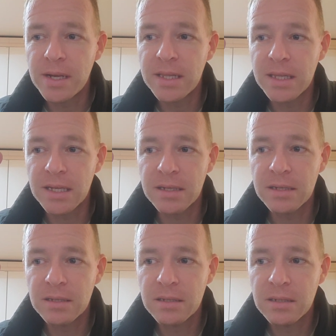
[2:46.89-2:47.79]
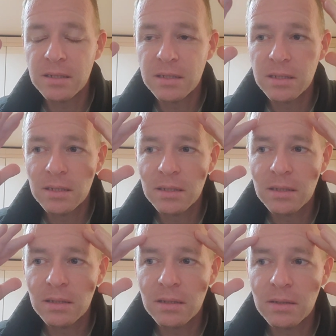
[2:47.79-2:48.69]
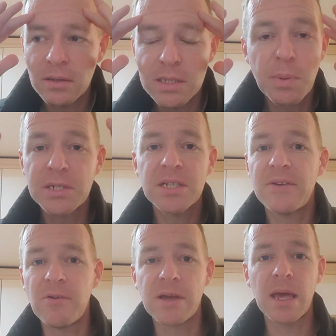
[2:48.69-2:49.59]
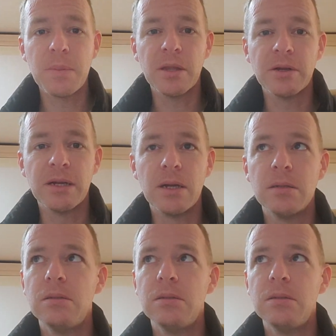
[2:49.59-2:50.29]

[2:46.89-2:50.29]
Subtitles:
anything, especially vocabulary.